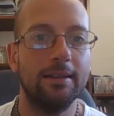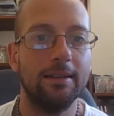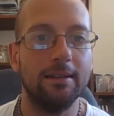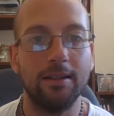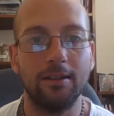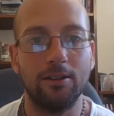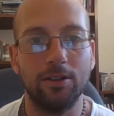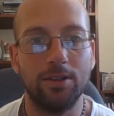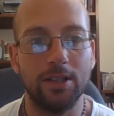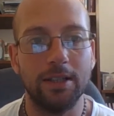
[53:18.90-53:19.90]
he's in
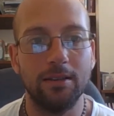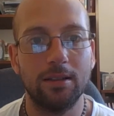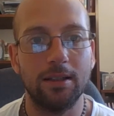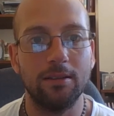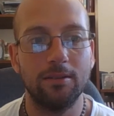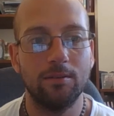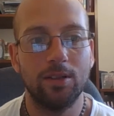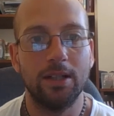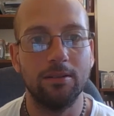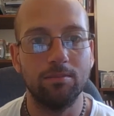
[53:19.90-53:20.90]
Christian, he's
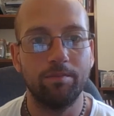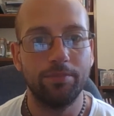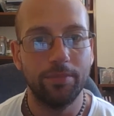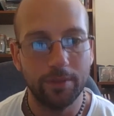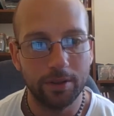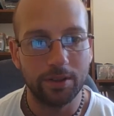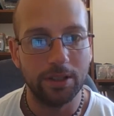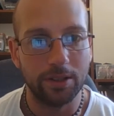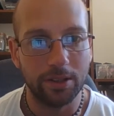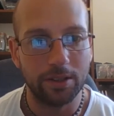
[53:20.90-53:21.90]
saying
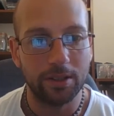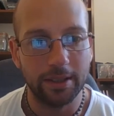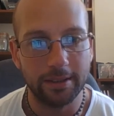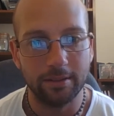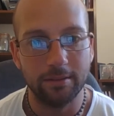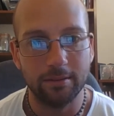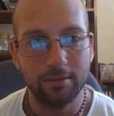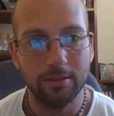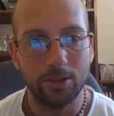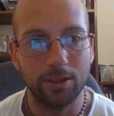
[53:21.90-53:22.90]
Jesus isn't
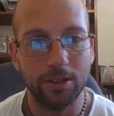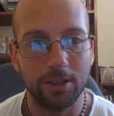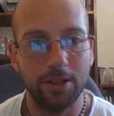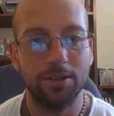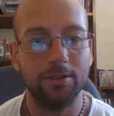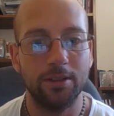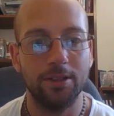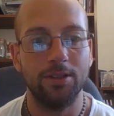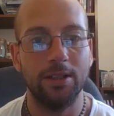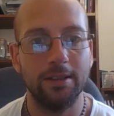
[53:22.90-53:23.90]
the Son of God and God
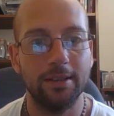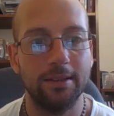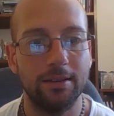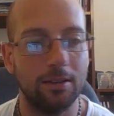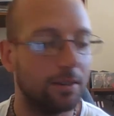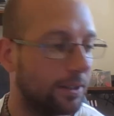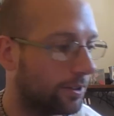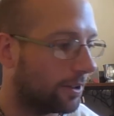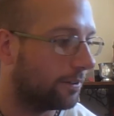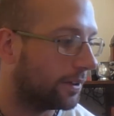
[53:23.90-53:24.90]
doesn't exist and all this
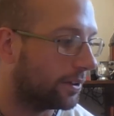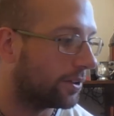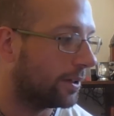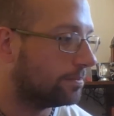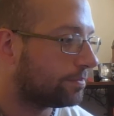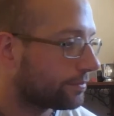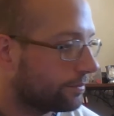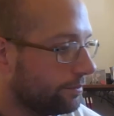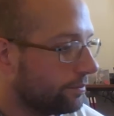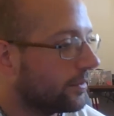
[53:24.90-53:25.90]
sort of thing. So,
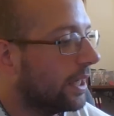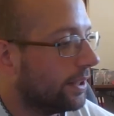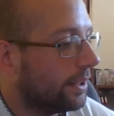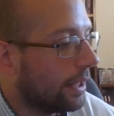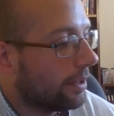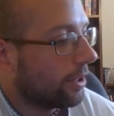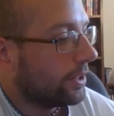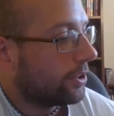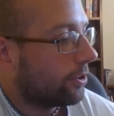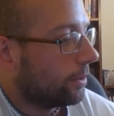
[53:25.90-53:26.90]
and he
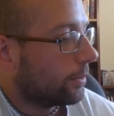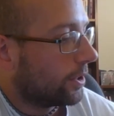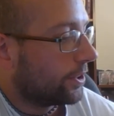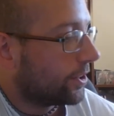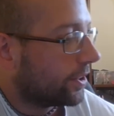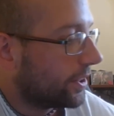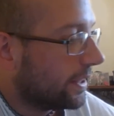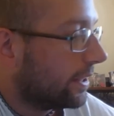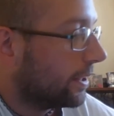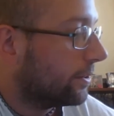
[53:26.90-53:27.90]
creates a group called the
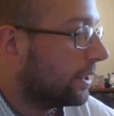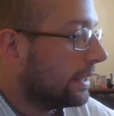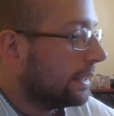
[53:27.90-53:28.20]
Giordinos,